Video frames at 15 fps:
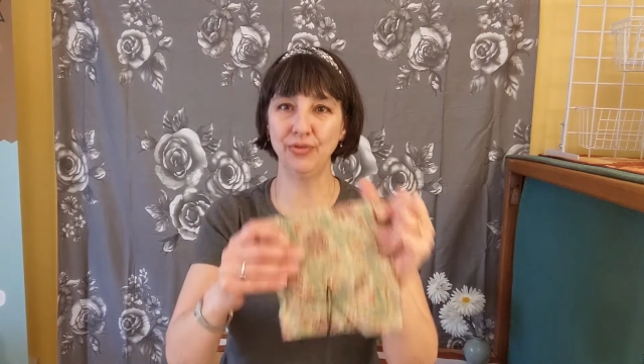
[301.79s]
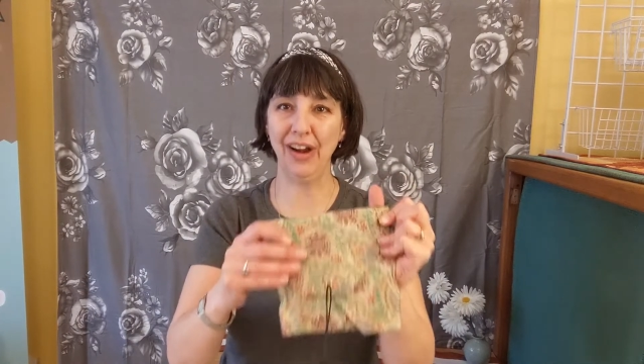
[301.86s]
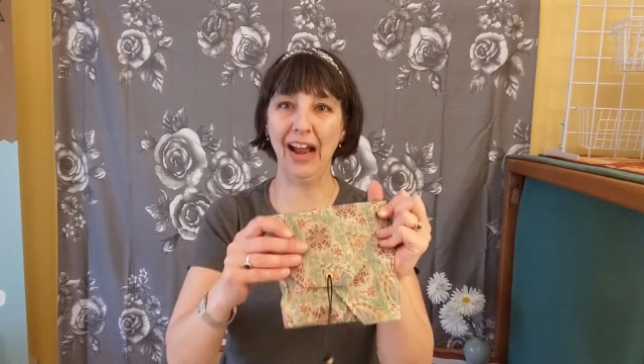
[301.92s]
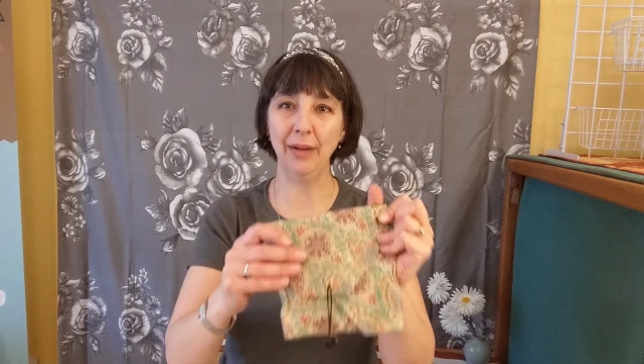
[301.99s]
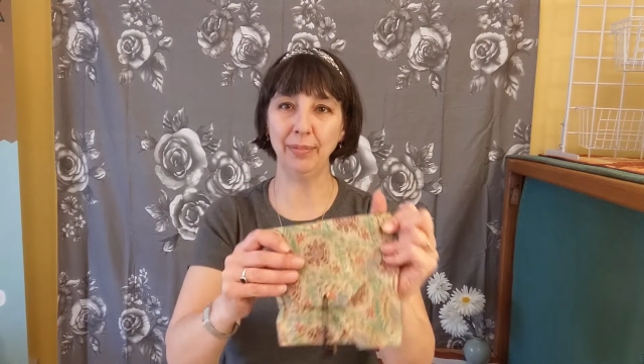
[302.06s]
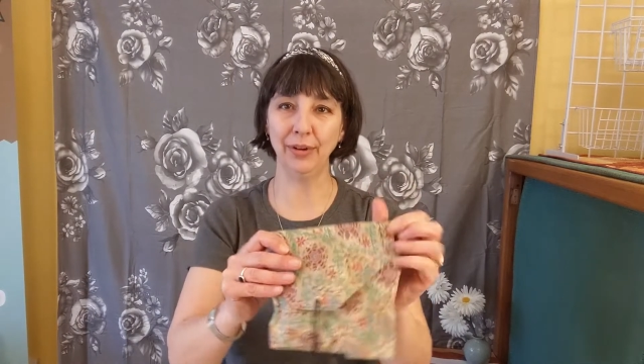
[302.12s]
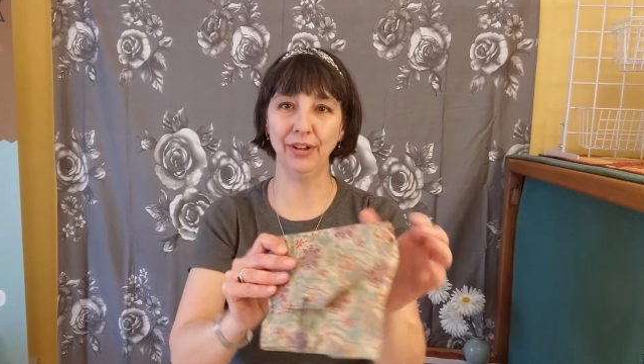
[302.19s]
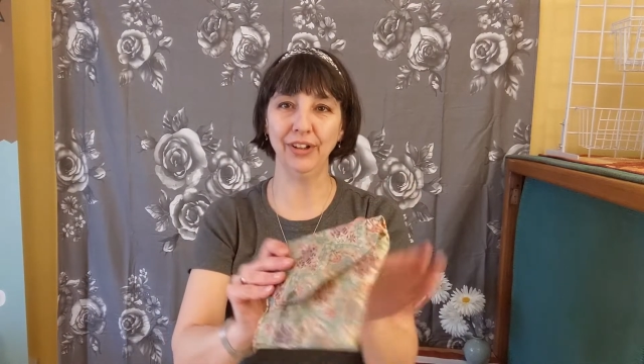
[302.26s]

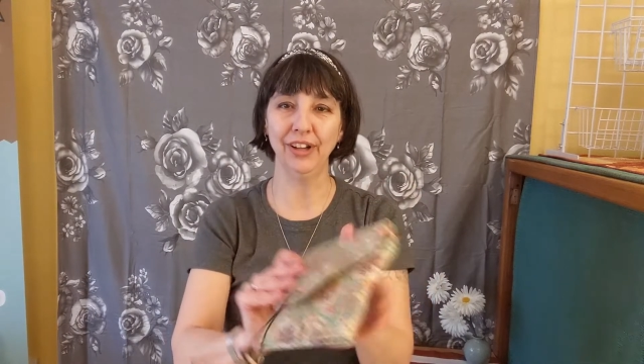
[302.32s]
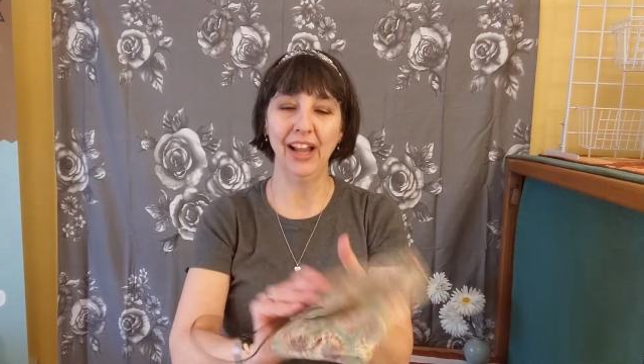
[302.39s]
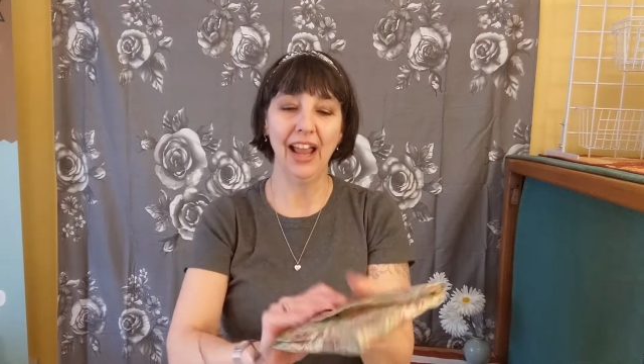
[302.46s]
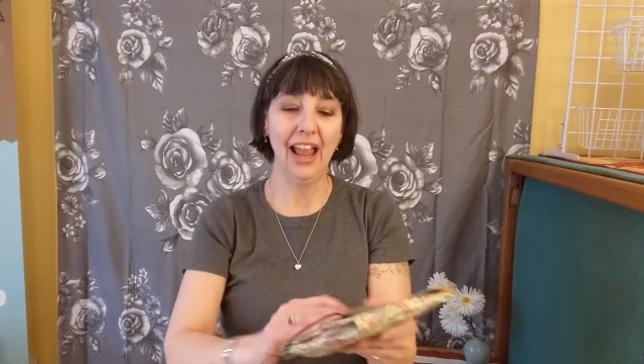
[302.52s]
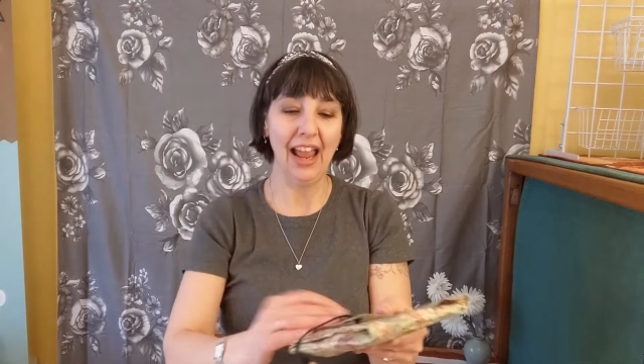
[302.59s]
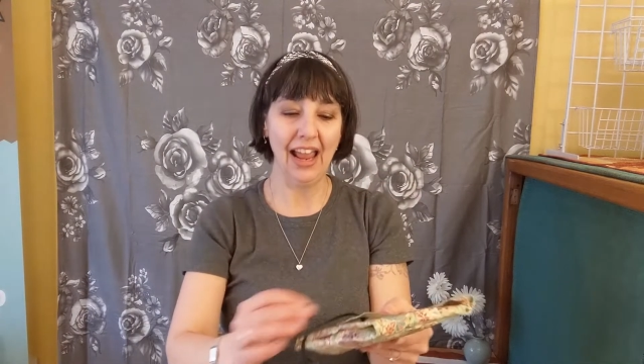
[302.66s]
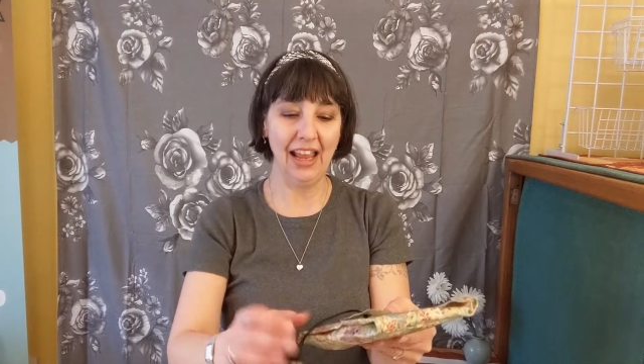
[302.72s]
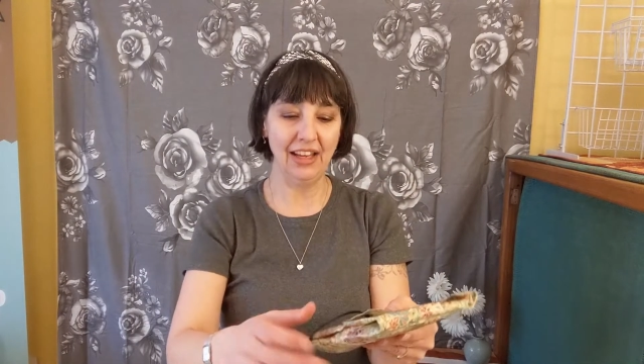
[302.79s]
wrapper,
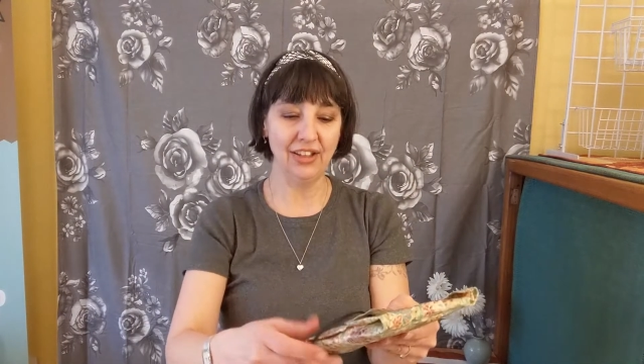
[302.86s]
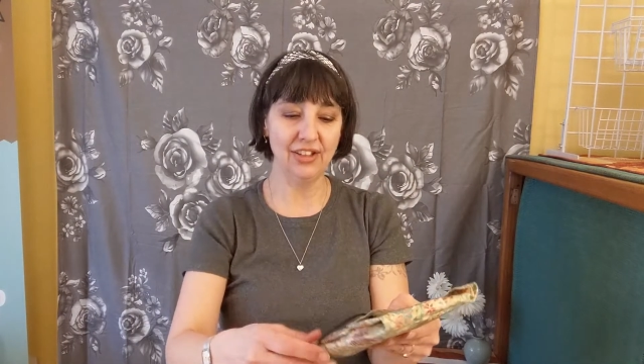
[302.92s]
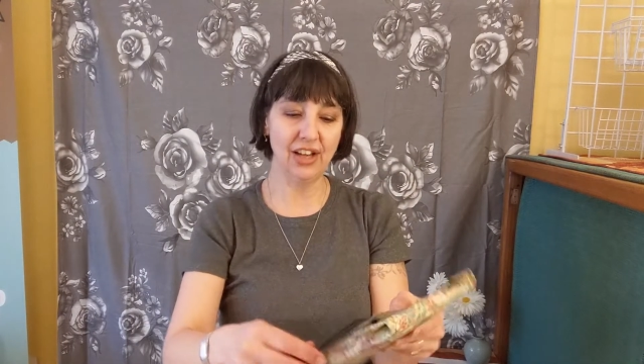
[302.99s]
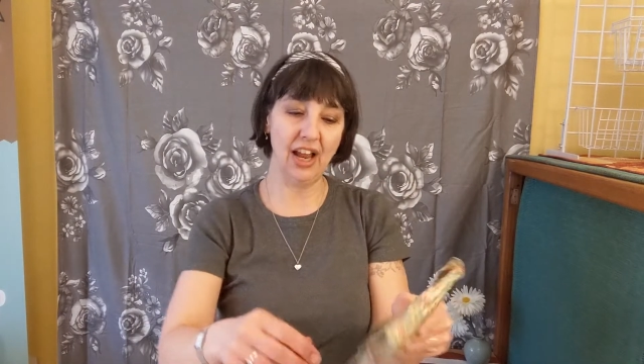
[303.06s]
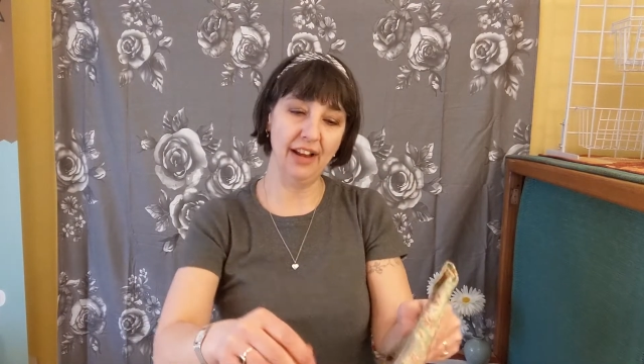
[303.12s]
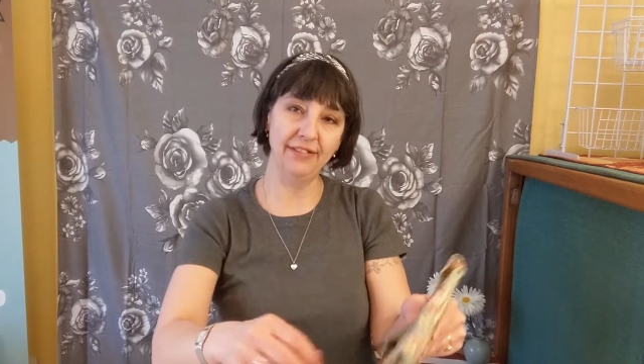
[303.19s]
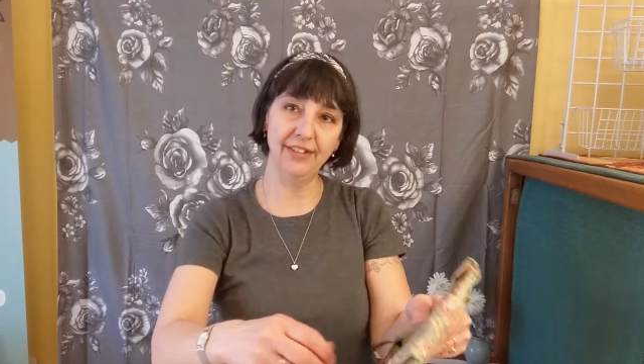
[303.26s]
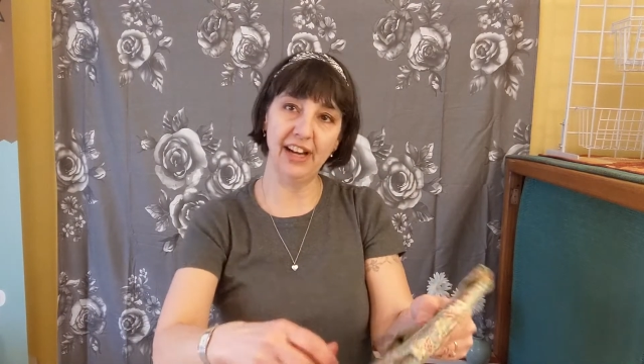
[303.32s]
and
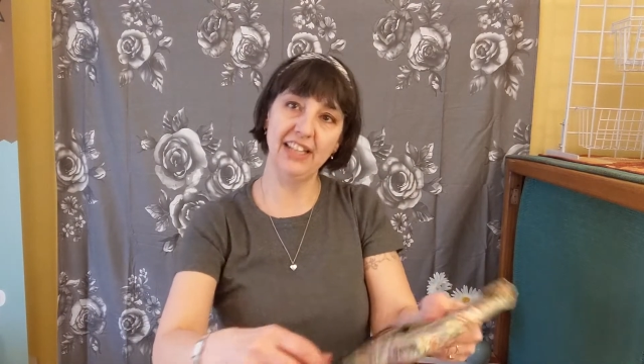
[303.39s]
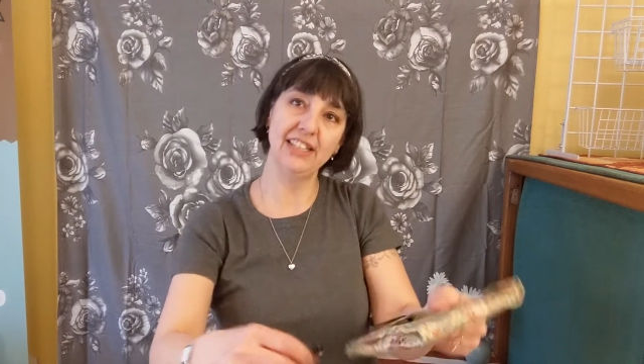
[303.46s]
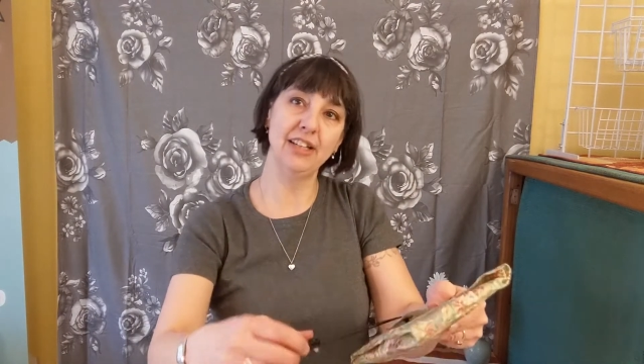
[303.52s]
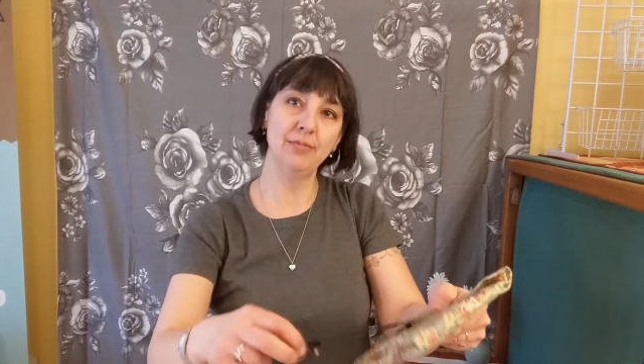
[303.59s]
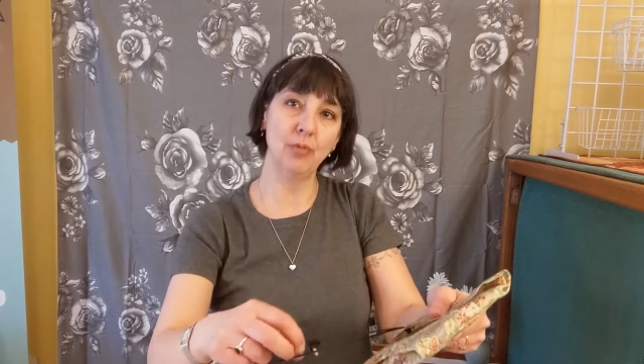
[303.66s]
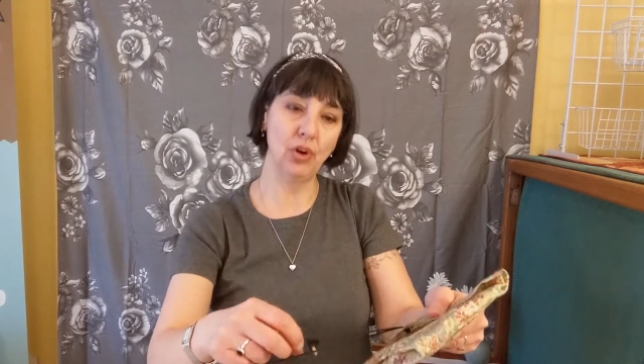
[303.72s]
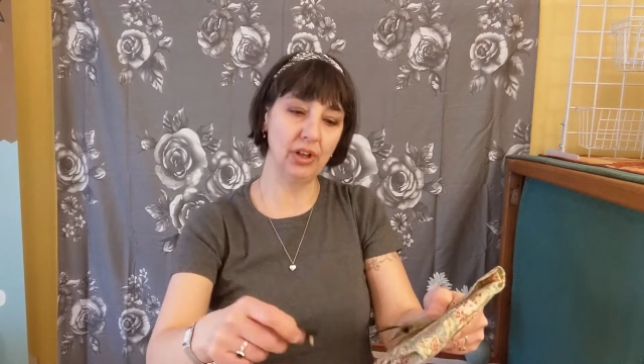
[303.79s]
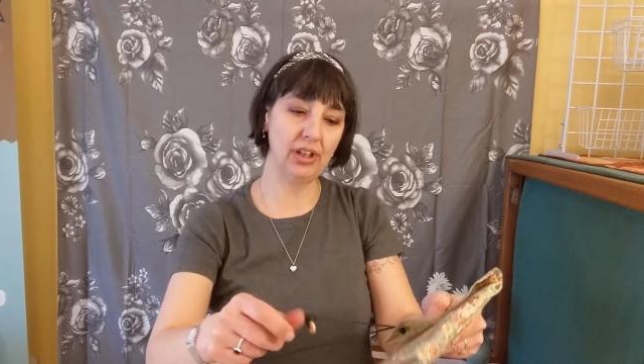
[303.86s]
I find
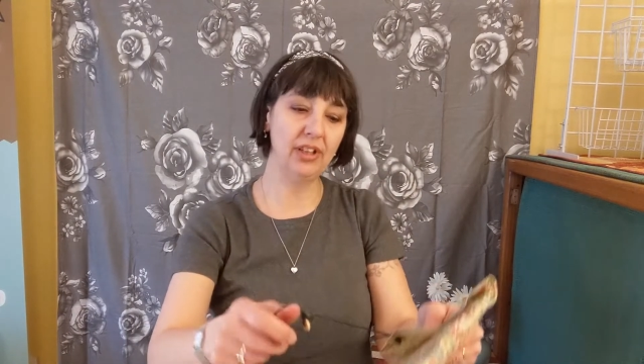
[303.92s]
it more